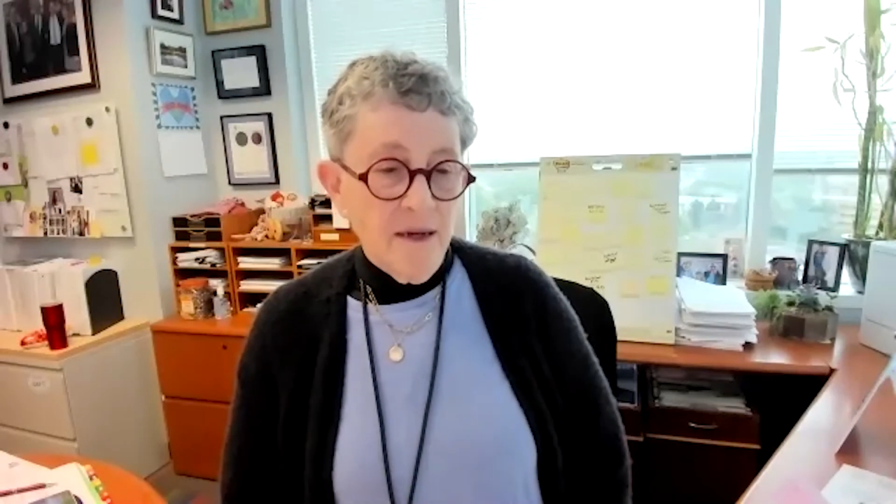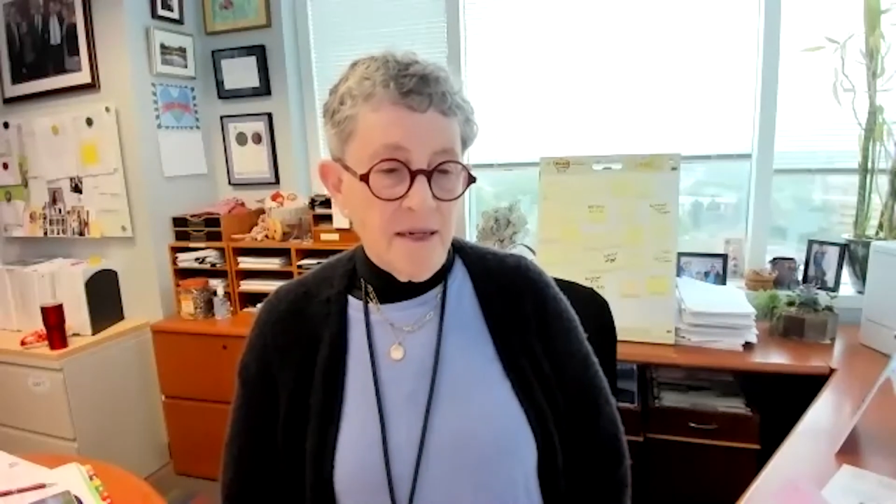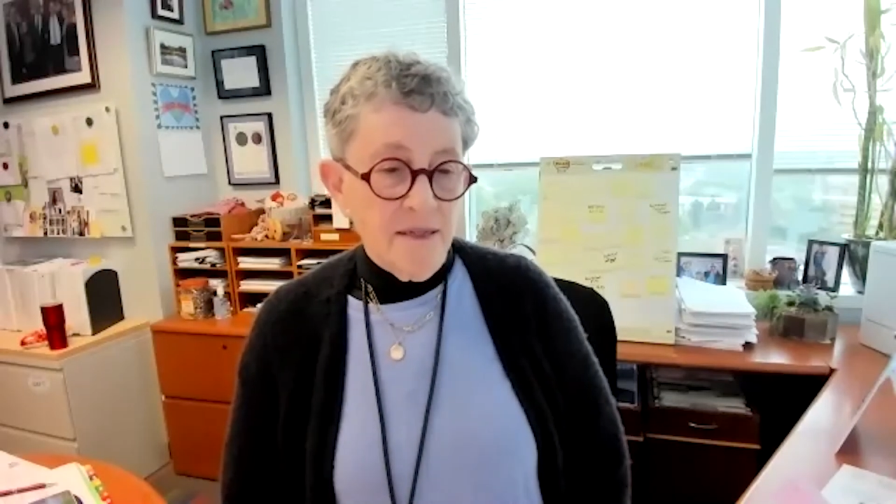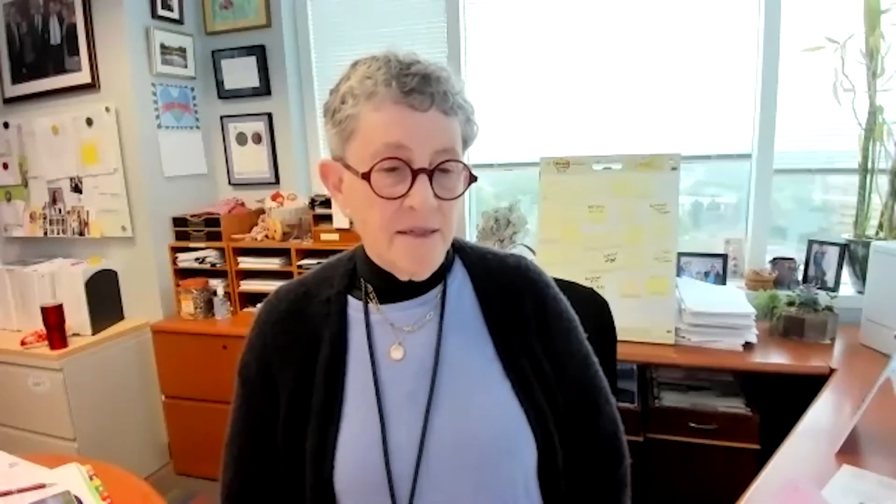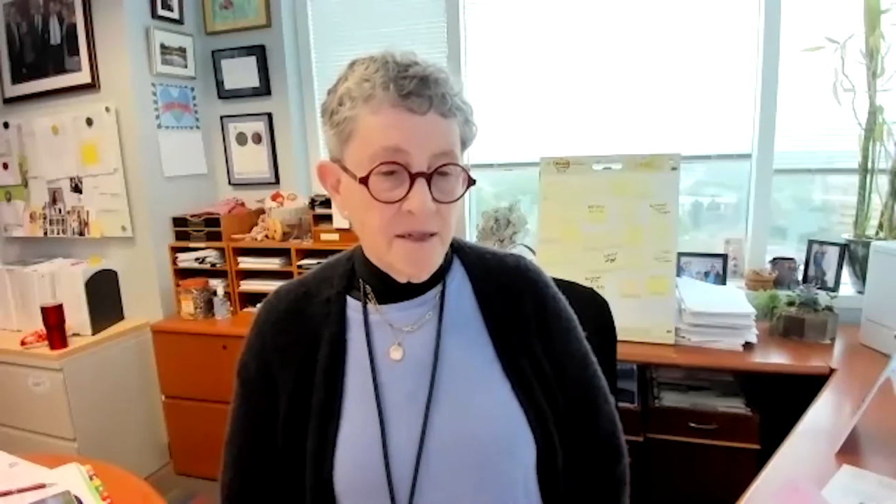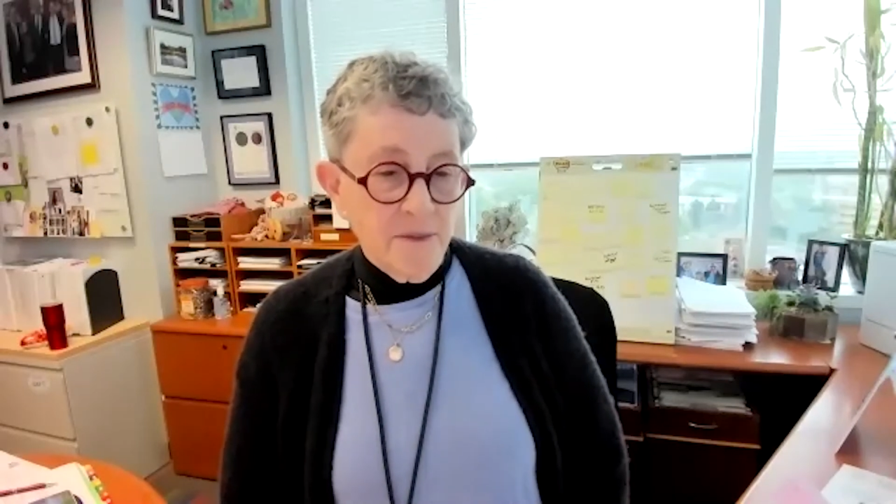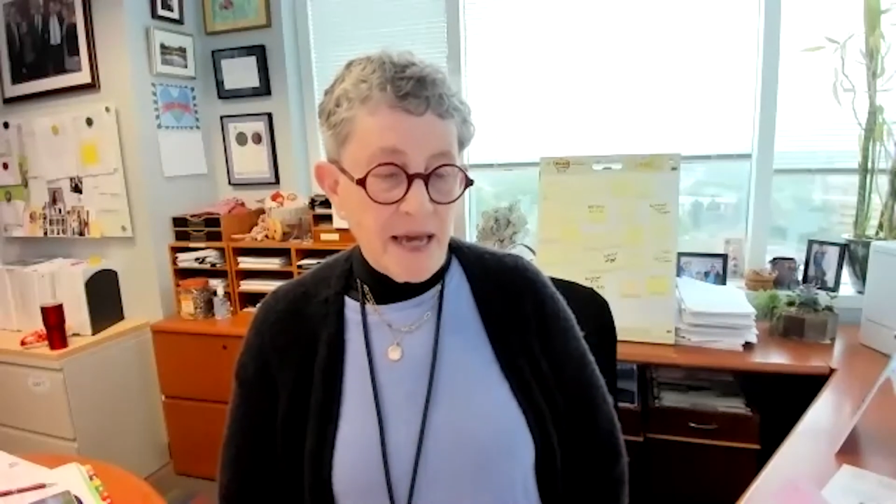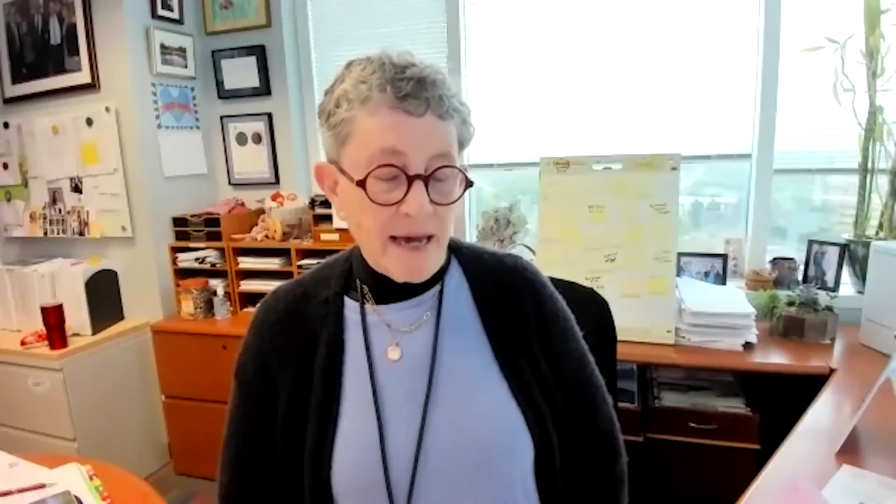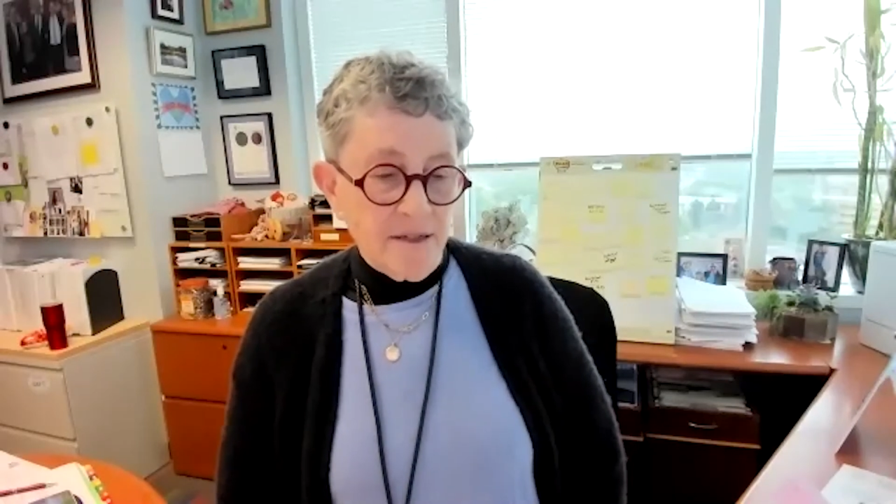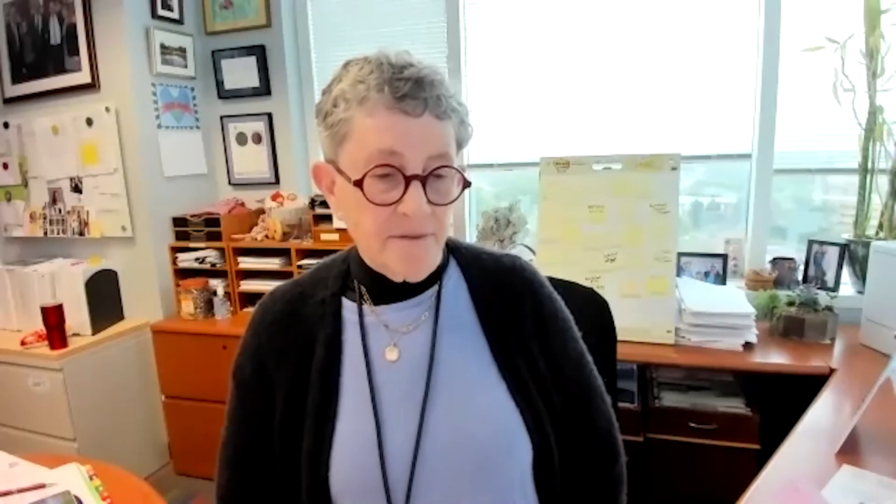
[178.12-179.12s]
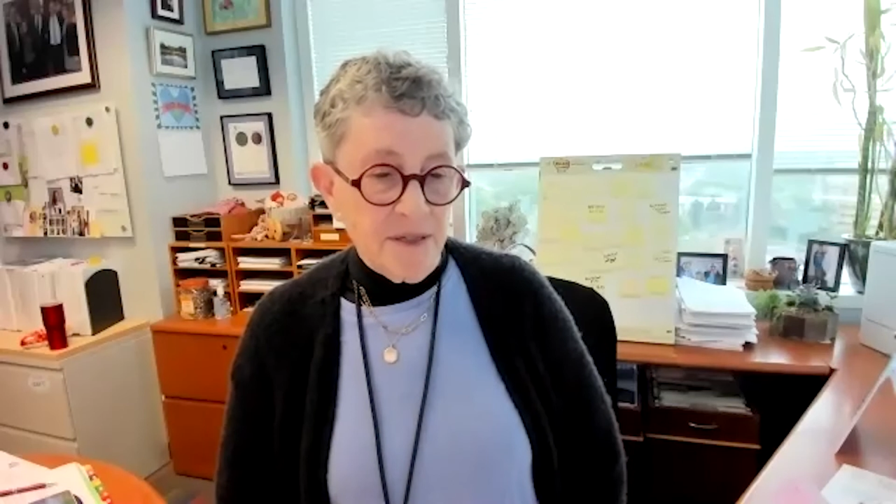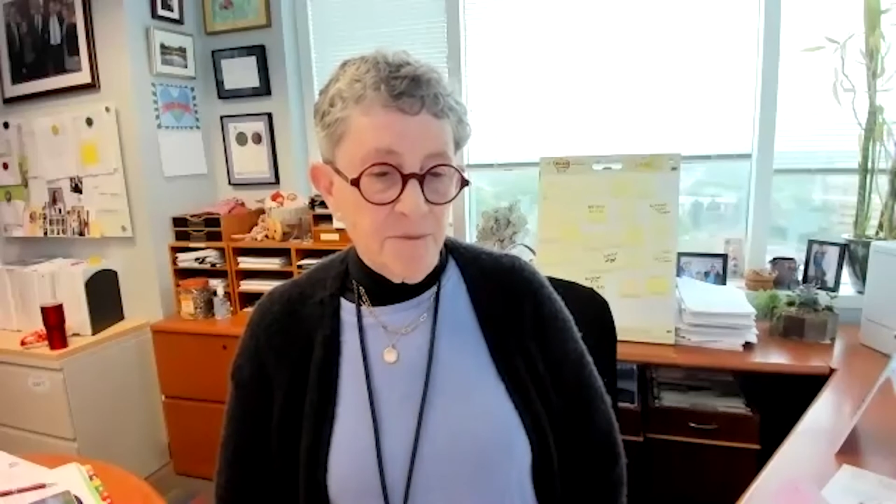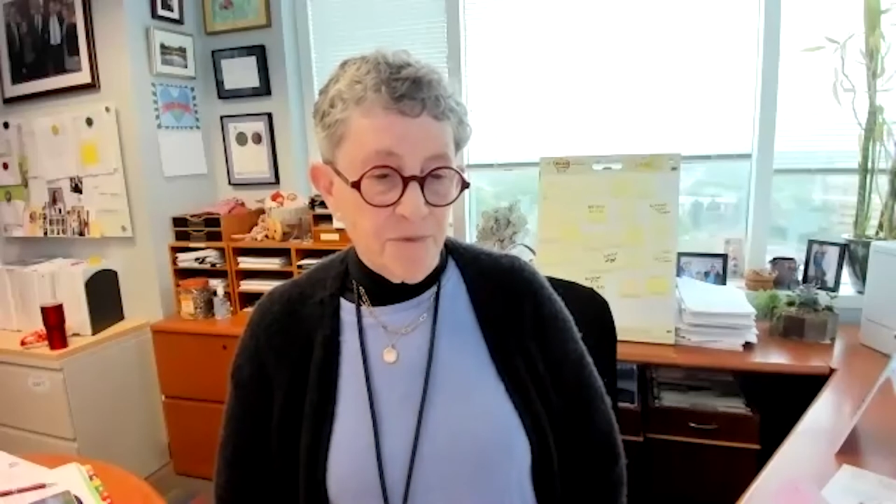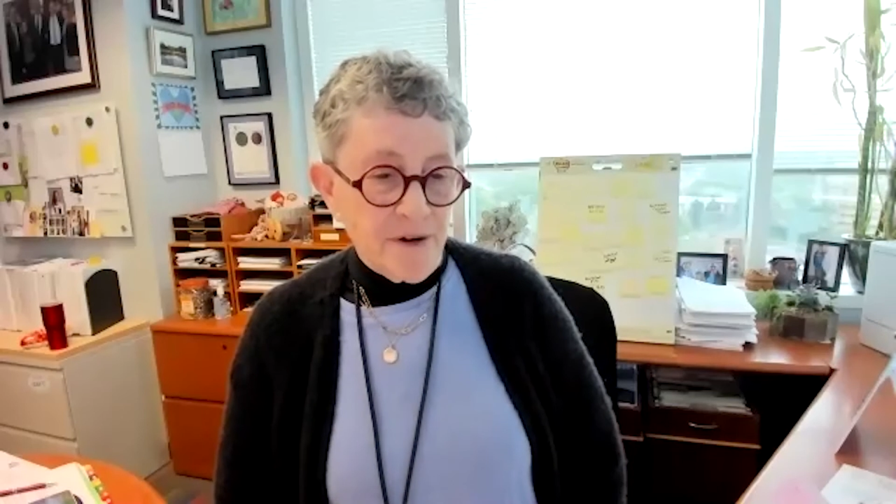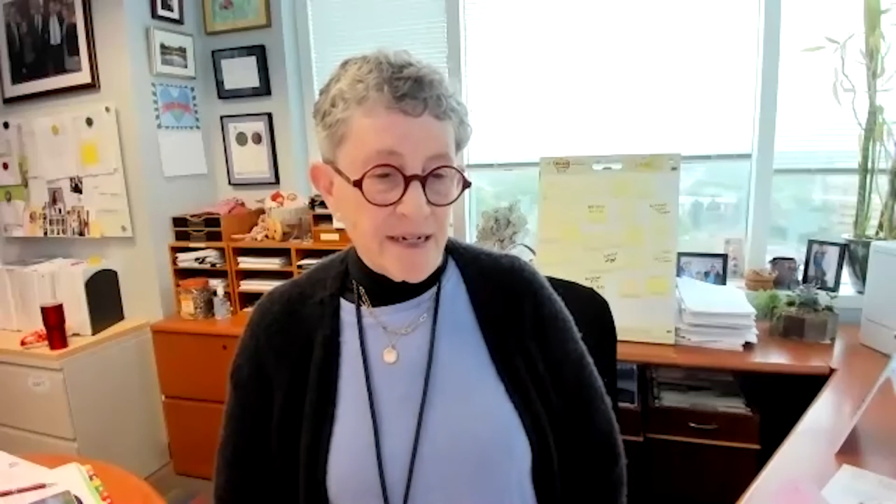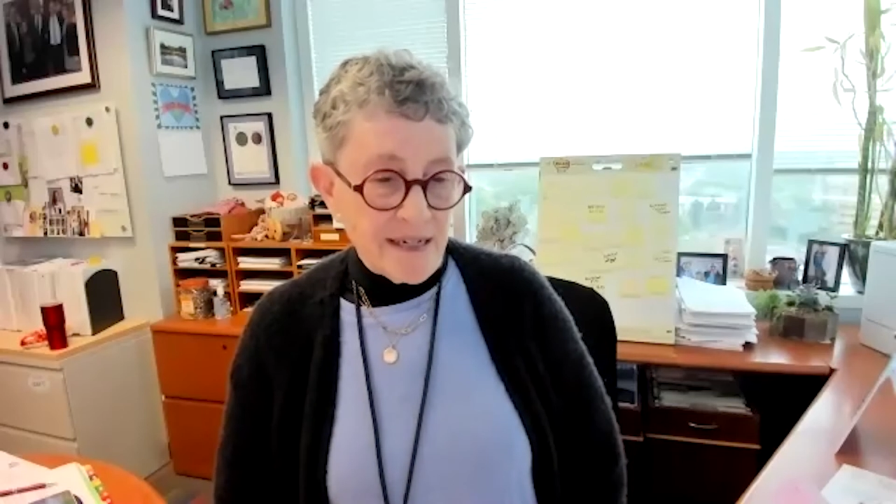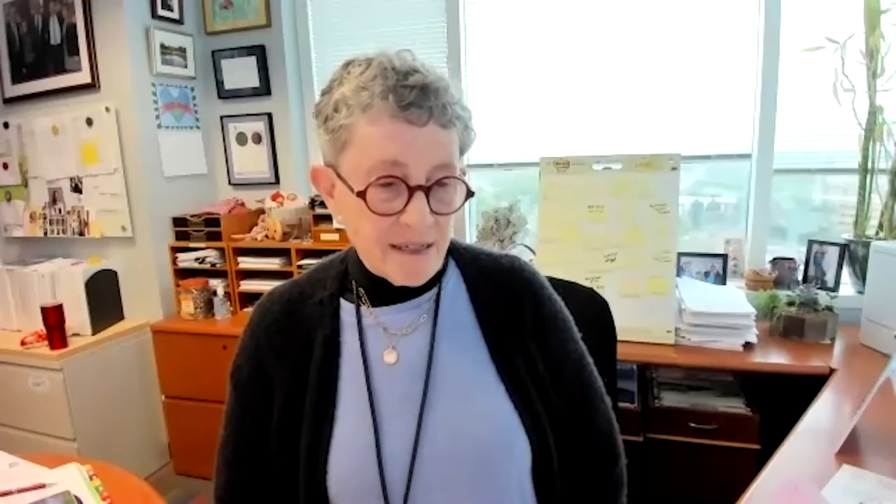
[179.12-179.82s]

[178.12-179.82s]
is going to be active in brain